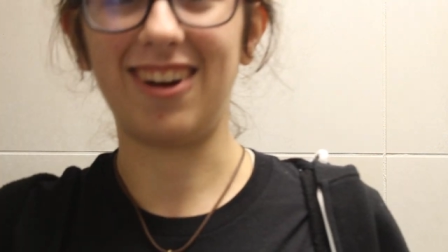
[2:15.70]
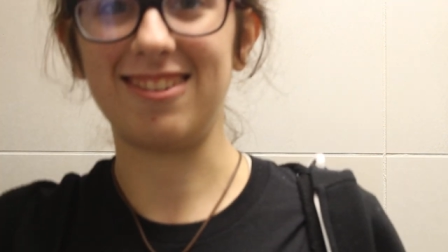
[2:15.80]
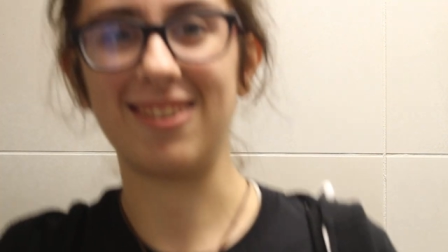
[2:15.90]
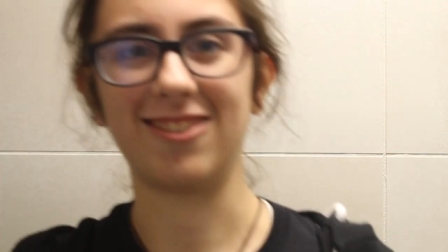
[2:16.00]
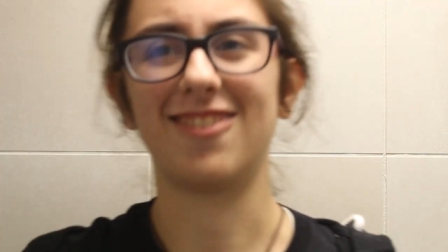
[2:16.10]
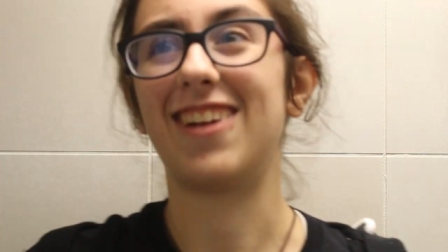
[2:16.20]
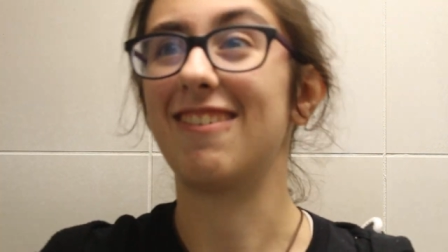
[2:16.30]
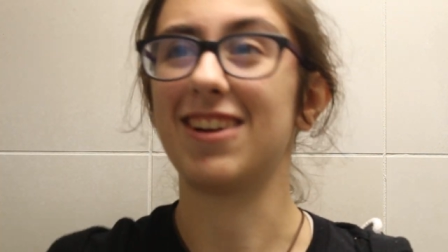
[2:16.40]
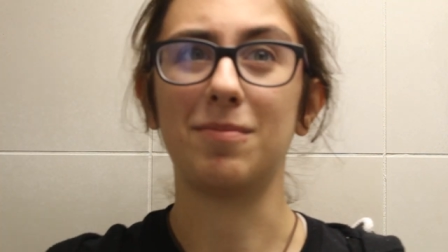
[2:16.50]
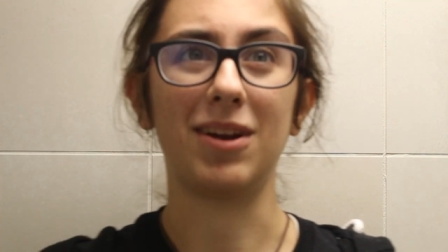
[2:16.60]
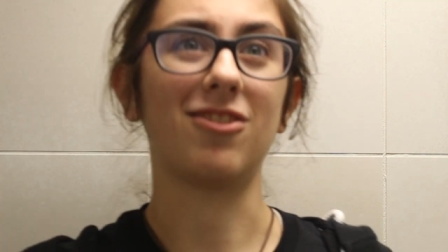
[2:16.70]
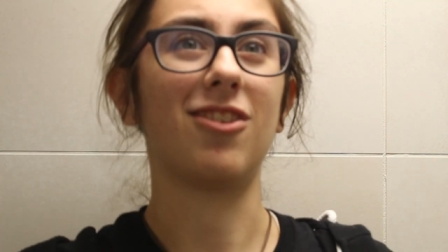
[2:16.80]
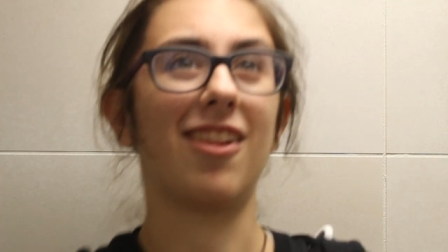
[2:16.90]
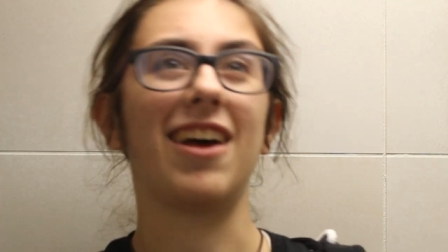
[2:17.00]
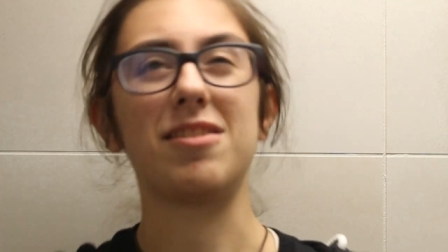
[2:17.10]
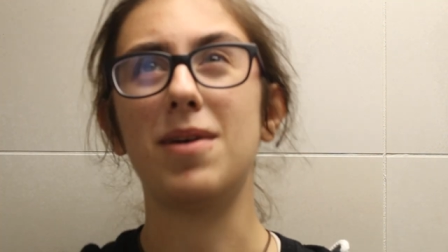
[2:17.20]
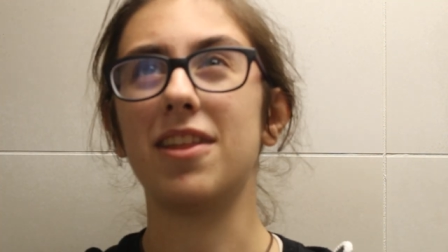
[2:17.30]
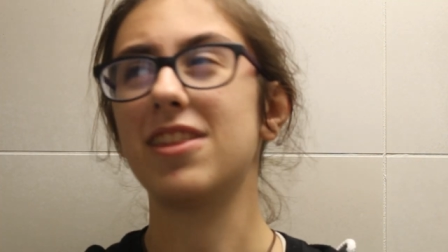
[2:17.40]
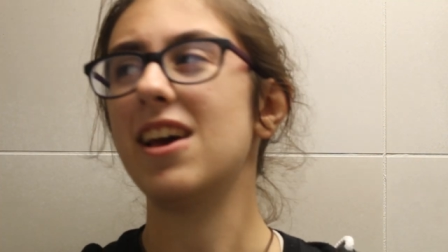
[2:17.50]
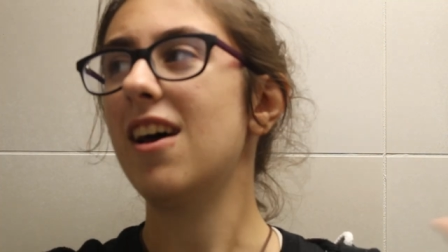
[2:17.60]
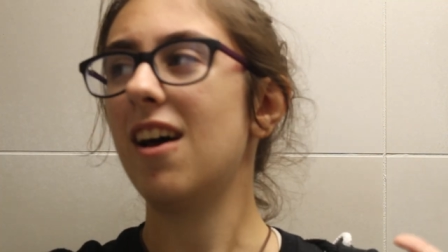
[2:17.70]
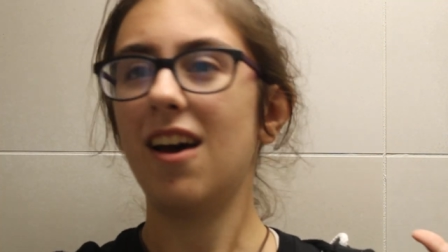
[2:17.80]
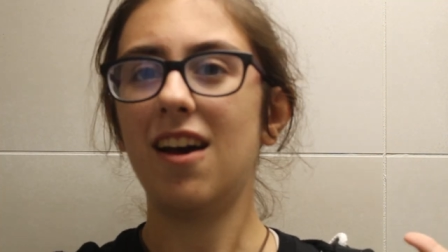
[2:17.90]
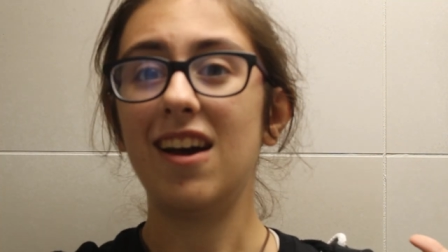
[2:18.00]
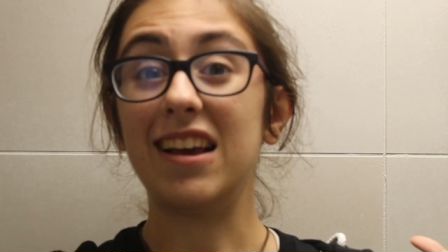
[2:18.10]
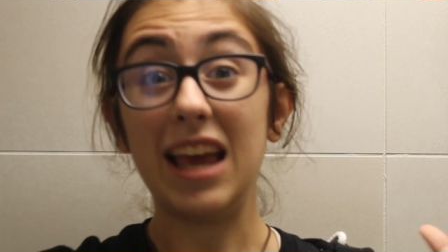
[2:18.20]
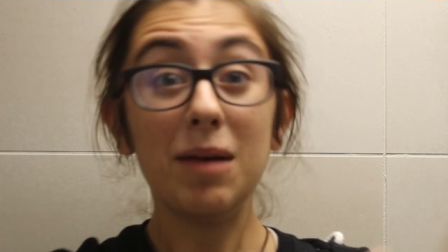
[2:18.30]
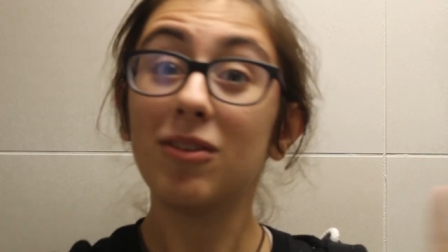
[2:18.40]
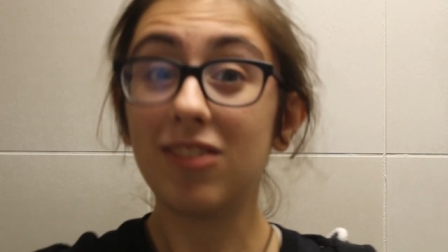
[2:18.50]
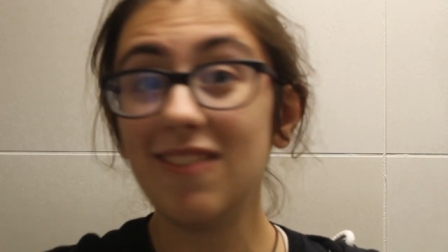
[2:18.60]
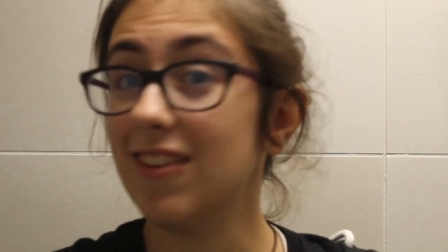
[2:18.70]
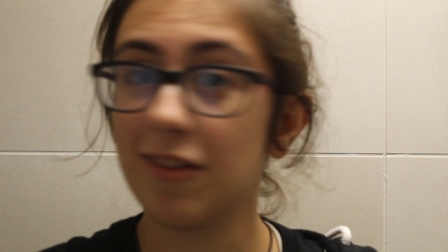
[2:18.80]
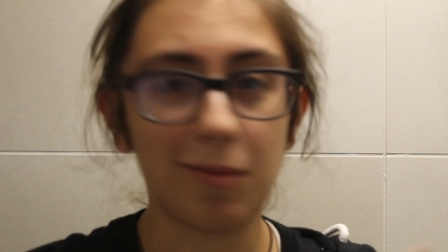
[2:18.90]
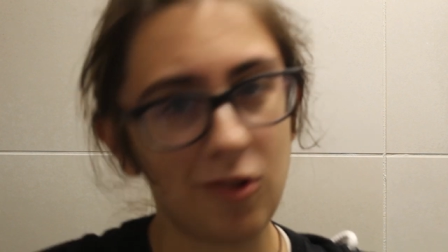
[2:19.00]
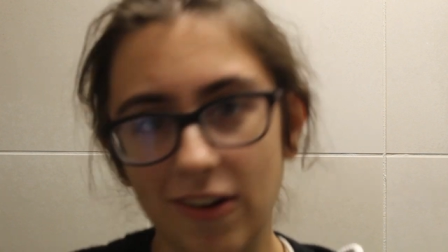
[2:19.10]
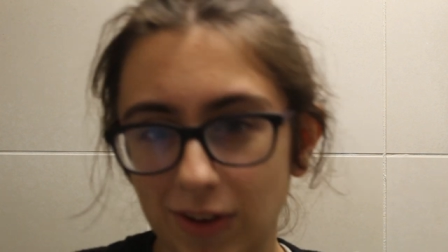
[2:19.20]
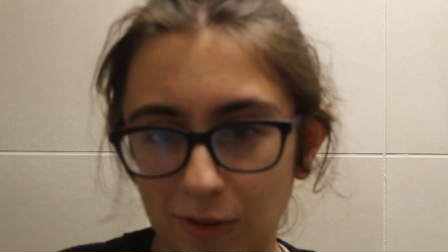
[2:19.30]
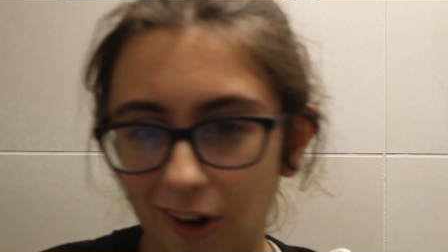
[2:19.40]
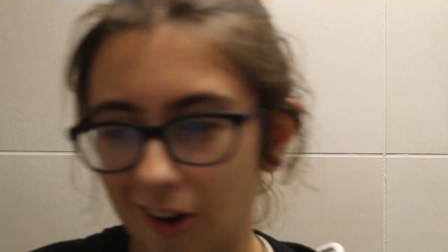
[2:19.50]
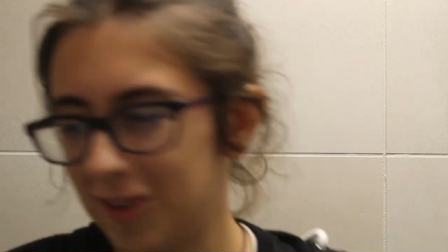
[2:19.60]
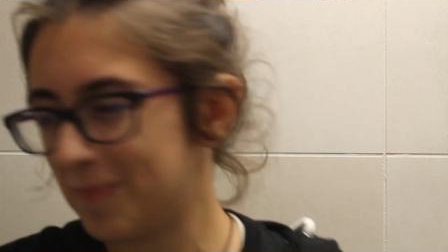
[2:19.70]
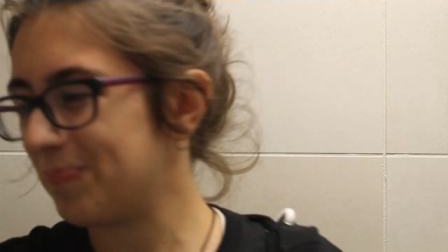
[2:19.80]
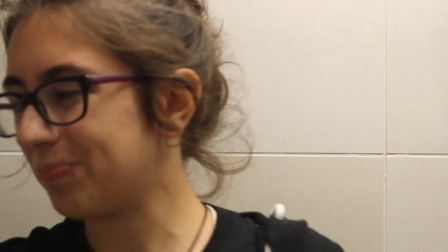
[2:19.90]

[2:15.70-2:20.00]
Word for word: wrestling shirt when I went to Minnesota last month. Gable Stevenson's been drafted to Raw.